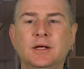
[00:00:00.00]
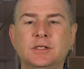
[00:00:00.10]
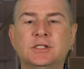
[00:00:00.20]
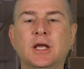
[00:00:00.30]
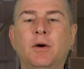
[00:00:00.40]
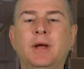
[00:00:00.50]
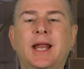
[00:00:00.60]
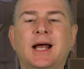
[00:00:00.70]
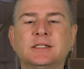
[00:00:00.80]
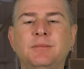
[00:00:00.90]
So it
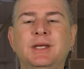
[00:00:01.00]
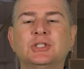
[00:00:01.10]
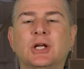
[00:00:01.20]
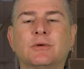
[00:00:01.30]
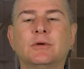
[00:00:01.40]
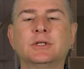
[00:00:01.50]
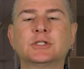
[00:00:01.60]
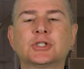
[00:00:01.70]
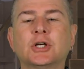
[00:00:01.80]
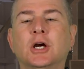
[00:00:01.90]
has to be a general
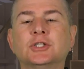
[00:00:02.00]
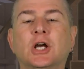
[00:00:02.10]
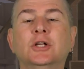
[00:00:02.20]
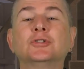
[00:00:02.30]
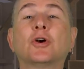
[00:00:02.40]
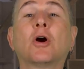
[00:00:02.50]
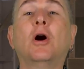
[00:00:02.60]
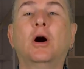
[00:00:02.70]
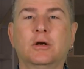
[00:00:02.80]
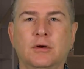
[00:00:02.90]
discharge under
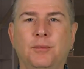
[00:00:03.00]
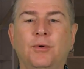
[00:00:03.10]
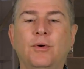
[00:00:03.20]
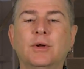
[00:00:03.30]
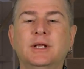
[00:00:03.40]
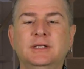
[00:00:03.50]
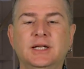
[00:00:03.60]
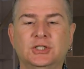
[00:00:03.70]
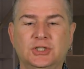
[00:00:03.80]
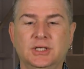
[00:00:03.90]
honorable
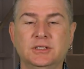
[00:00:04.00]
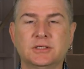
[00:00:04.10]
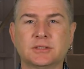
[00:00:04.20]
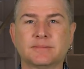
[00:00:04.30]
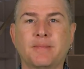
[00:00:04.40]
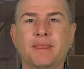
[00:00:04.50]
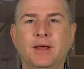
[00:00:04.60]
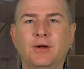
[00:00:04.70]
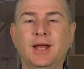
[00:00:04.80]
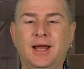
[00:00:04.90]
conditions,
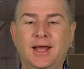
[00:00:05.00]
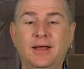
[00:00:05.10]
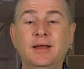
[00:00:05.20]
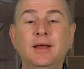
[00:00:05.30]
okay?